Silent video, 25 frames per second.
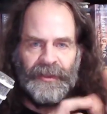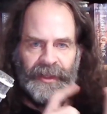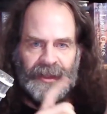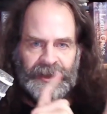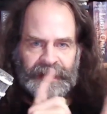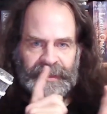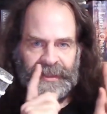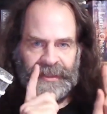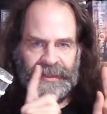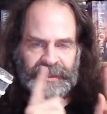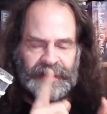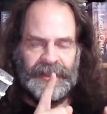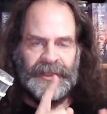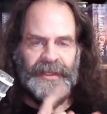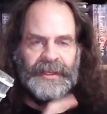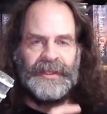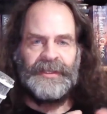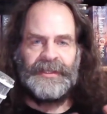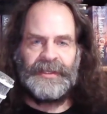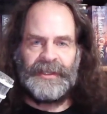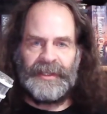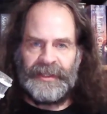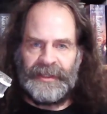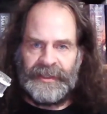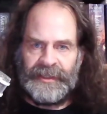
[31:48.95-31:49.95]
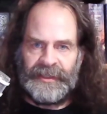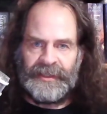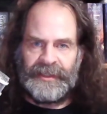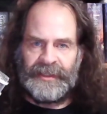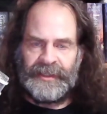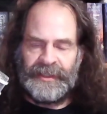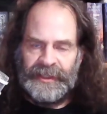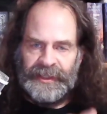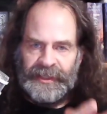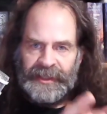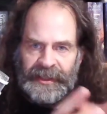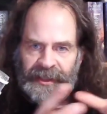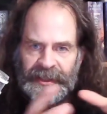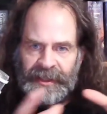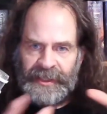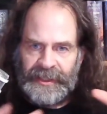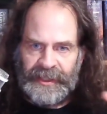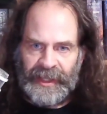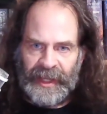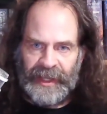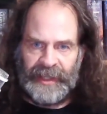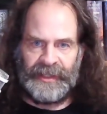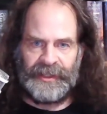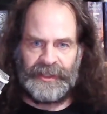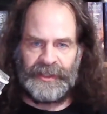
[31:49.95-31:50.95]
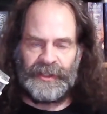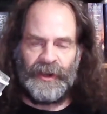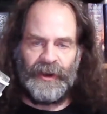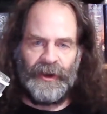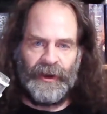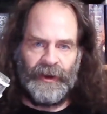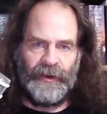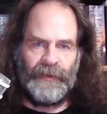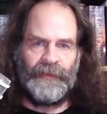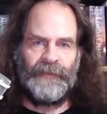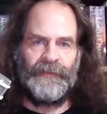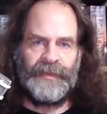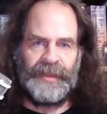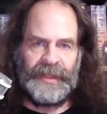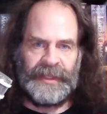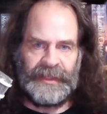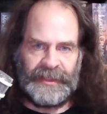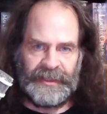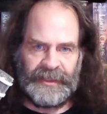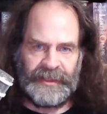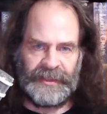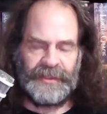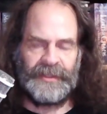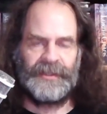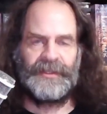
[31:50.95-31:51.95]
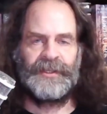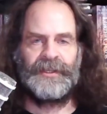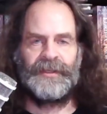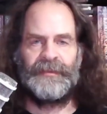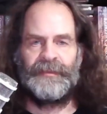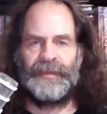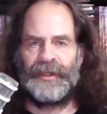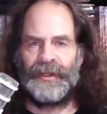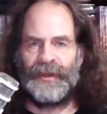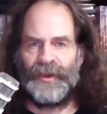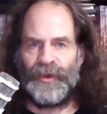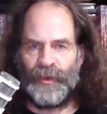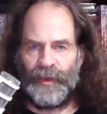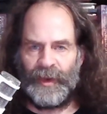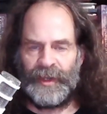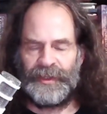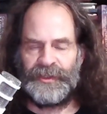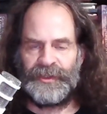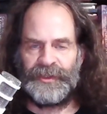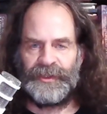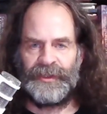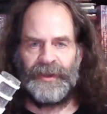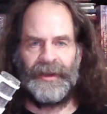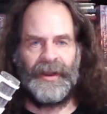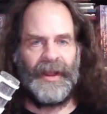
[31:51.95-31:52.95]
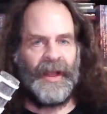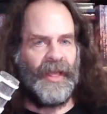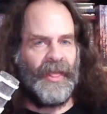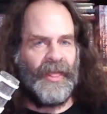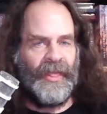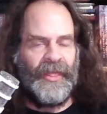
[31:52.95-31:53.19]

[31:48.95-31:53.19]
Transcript: The disease is the state of the system in question.